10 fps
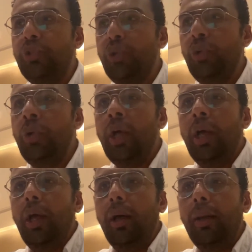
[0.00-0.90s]
So
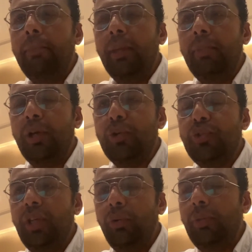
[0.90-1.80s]

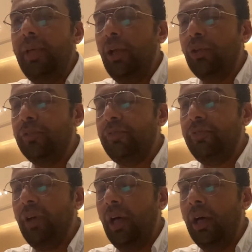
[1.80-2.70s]
because there will be a lot
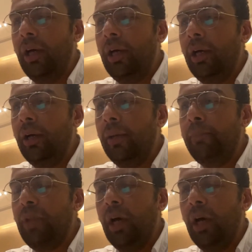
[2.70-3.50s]
of